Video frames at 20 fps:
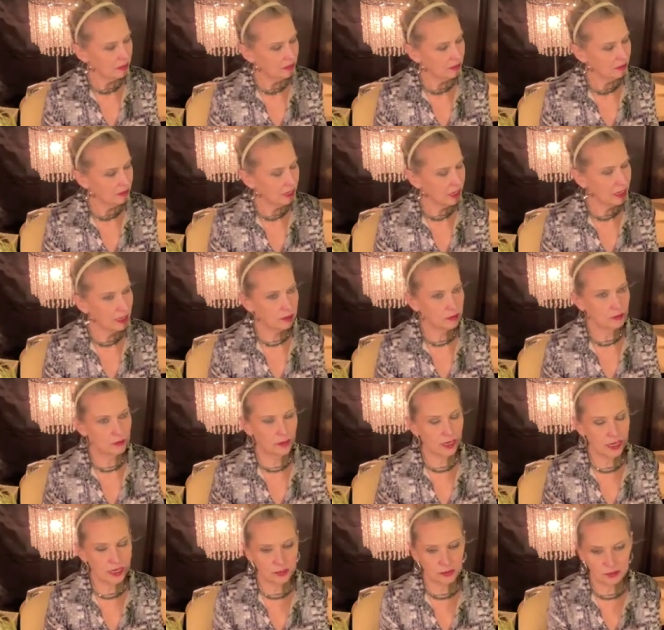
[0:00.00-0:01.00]
Yeah,
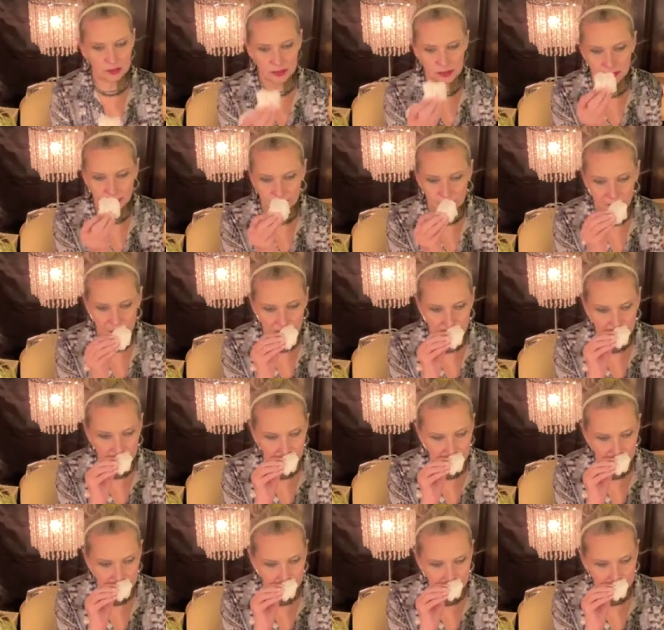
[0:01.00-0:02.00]
Crown.
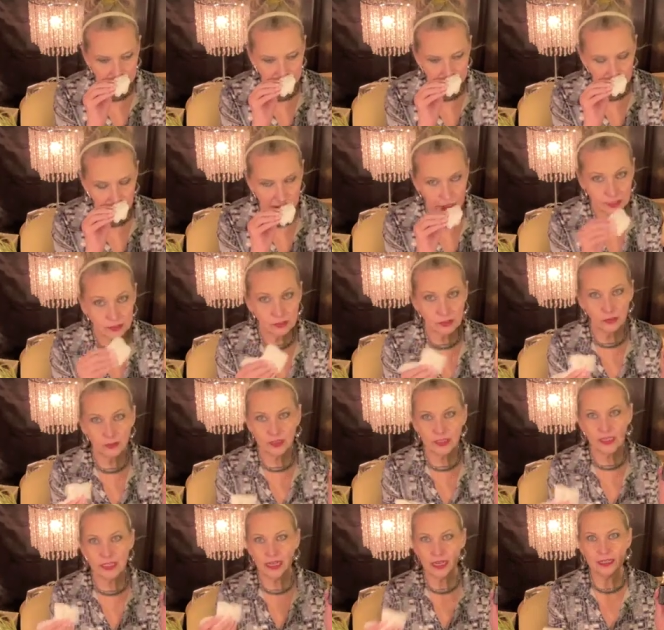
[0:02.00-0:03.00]
It's a
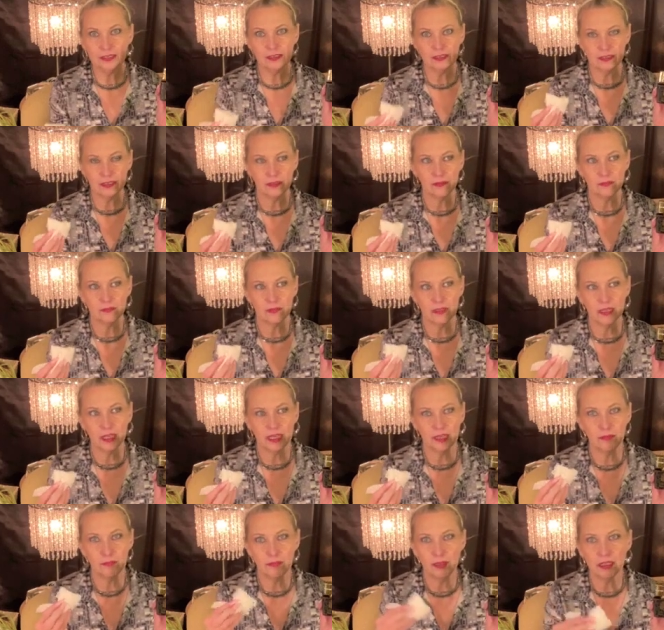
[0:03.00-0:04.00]
really nice,
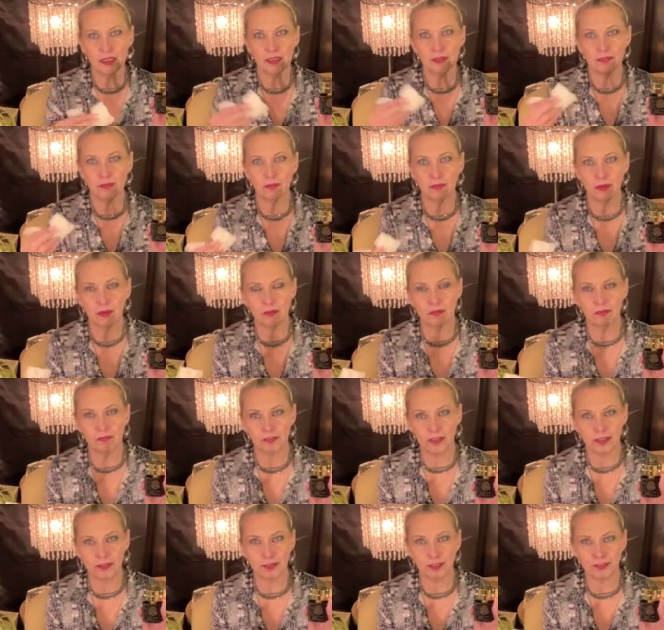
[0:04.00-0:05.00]
like, middle of the road
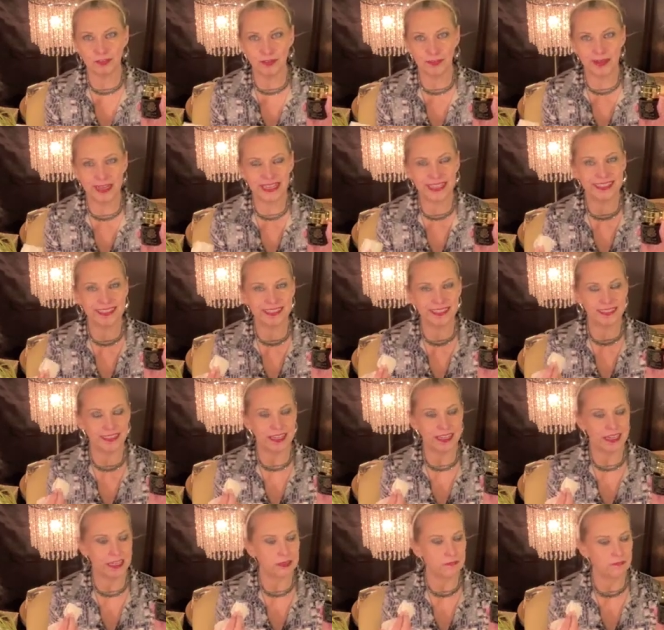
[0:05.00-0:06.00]
fragrance for men. It's
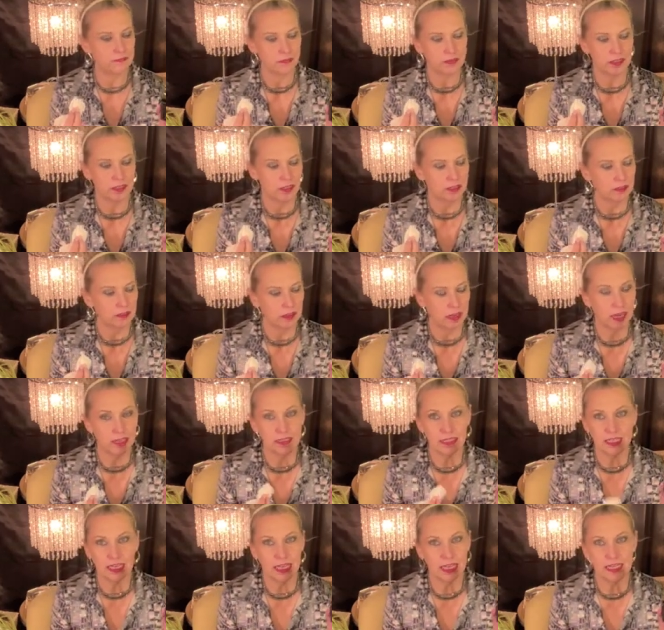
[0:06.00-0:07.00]
like, I
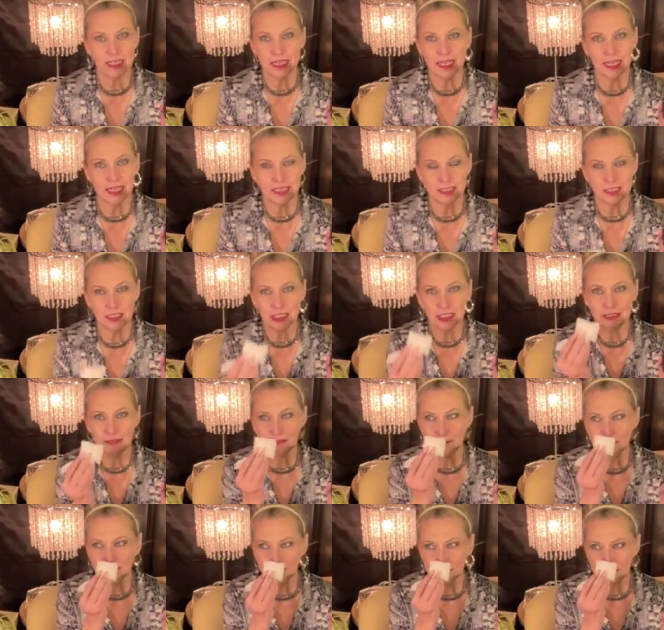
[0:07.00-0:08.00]
think any age.
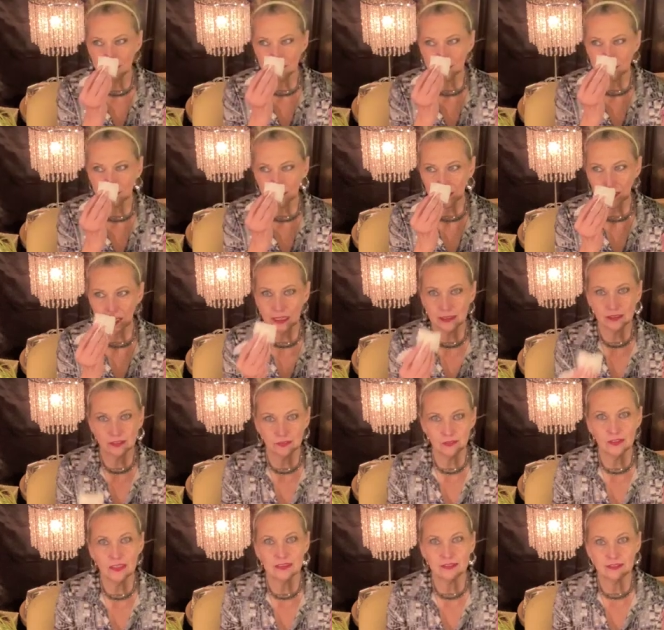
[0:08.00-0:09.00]

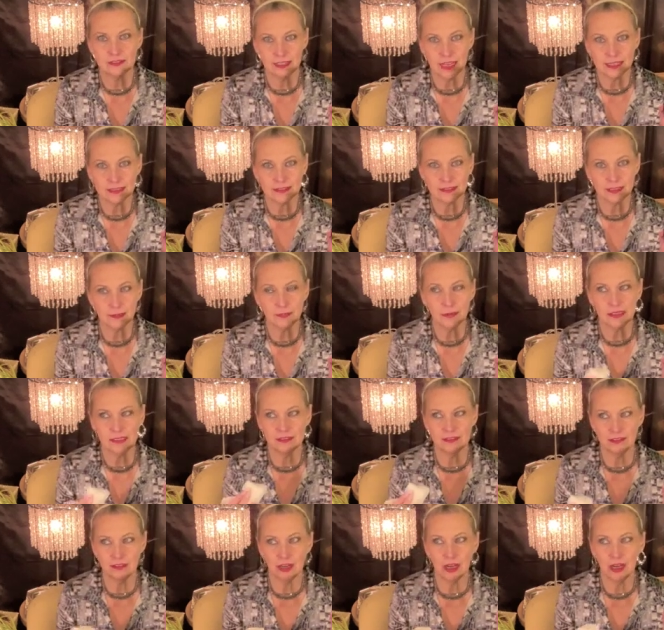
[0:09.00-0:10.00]
It's sexy, but
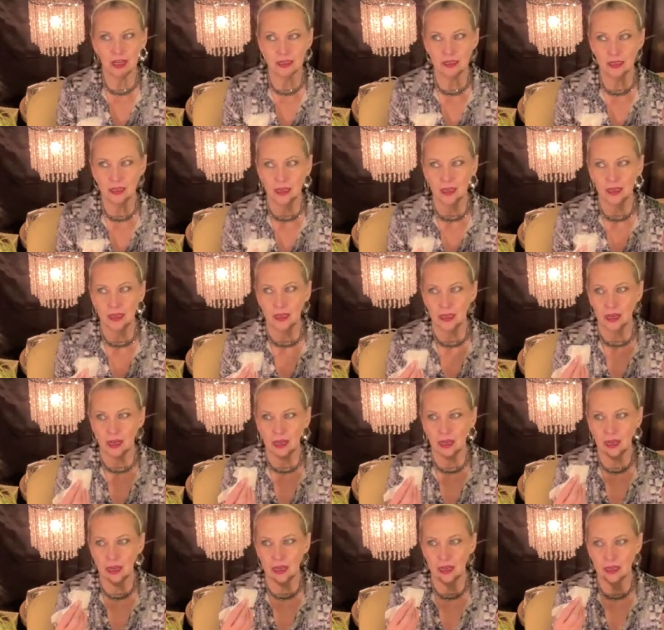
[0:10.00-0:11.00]
it's not
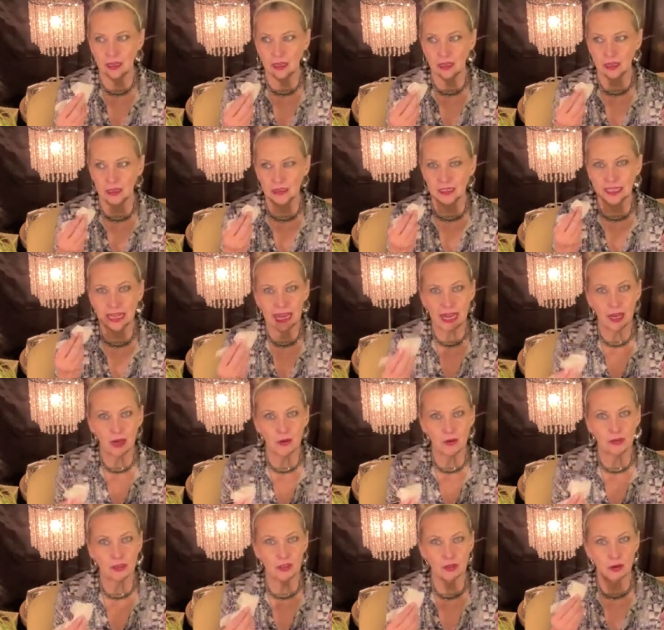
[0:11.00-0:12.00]

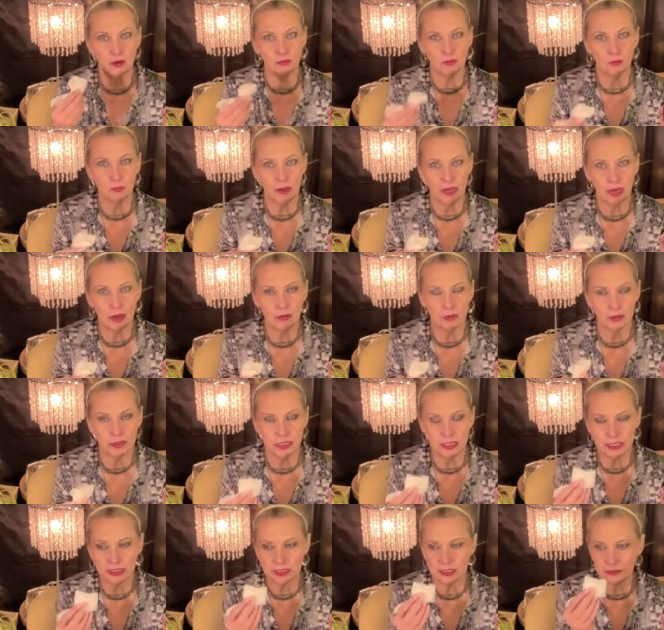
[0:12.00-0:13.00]
loud and
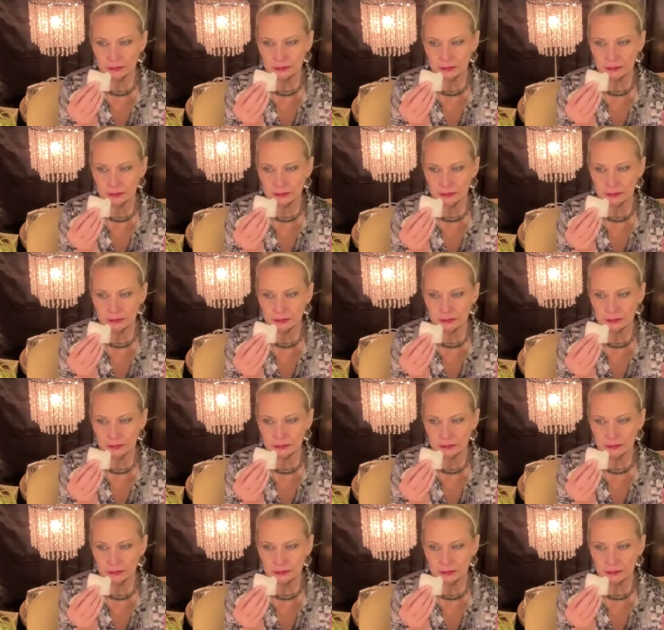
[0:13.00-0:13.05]
overpowering.